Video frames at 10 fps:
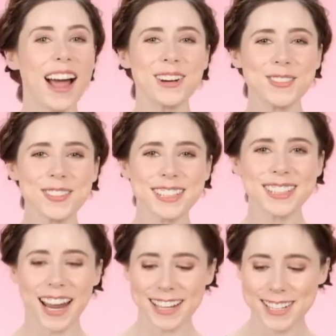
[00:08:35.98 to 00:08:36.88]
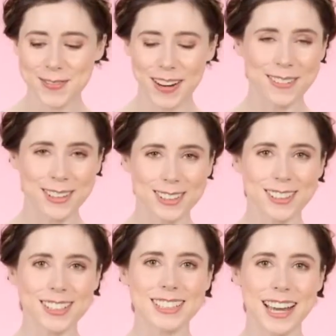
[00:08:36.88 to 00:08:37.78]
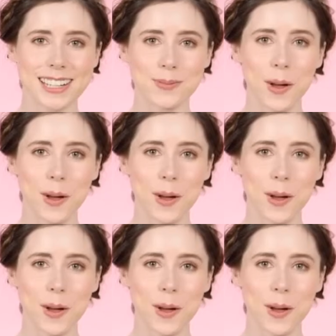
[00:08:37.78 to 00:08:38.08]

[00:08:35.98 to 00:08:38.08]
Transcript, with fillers: I don't play tennis, but I've included a tennis